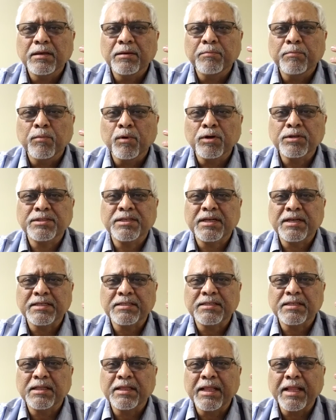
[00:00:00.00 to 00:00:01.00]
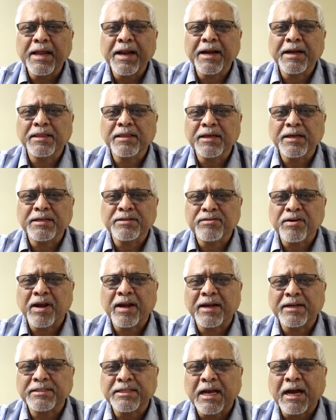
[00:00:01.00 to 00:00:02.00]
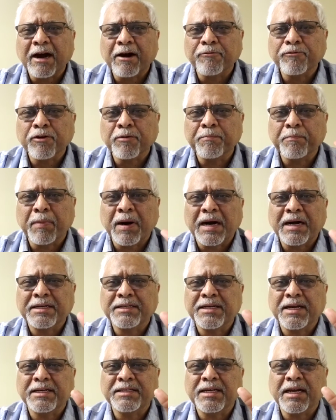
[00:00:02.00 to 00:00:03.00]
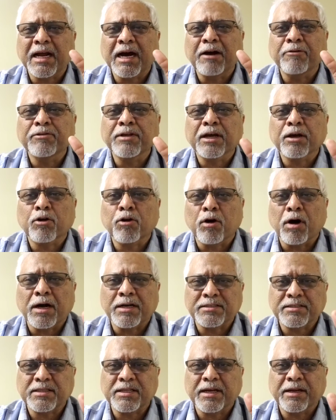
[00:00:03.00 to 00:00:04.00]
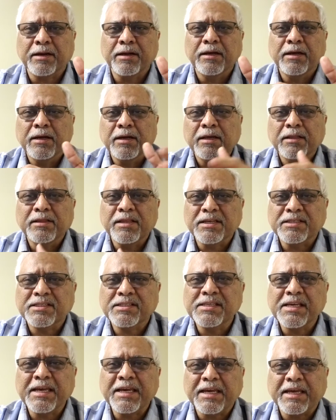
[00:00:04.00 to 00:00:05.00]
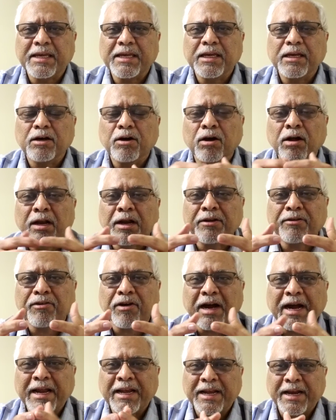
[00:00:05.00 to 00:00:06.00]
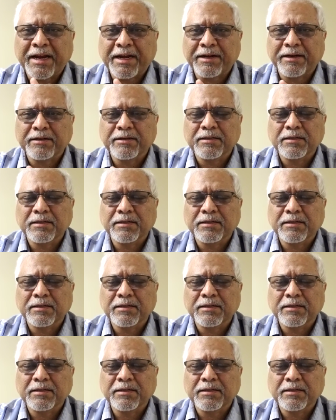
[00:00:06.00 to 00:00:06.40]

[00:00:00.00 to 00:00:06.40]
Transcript: Moses led the Israelites out of bondage and how they crossed the sea on a dry land.